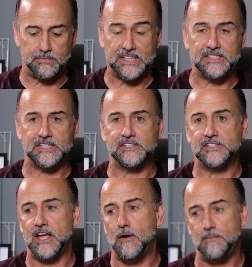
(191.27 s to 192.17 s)
business
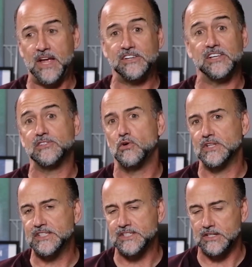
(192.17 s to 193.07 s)
to help patients
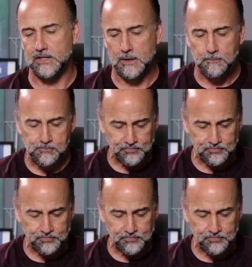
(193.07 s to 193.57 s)
holistically.